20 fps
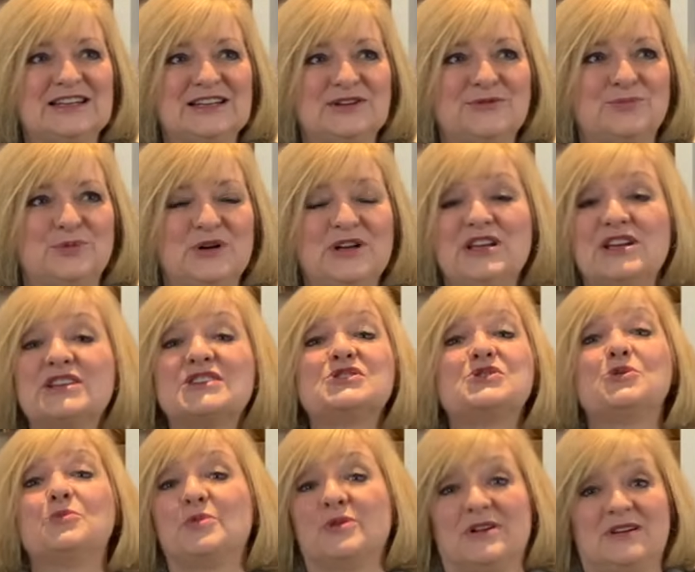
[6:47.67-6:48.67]
pretty
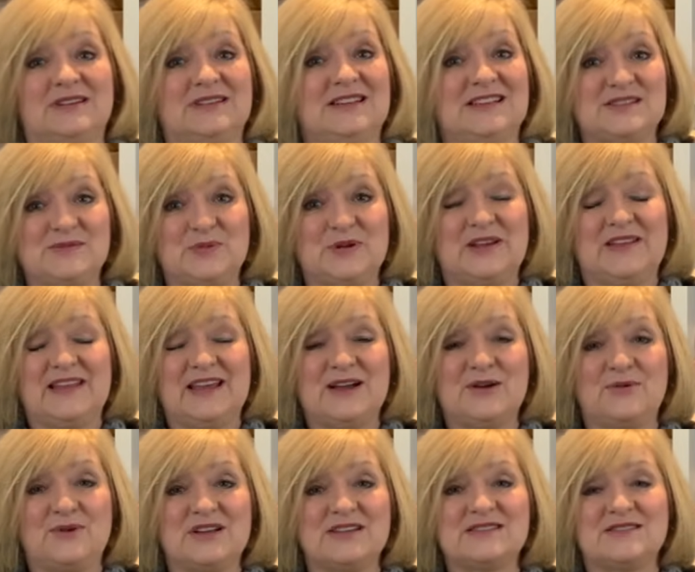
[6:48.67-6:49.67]
exuberant, let's put it that way.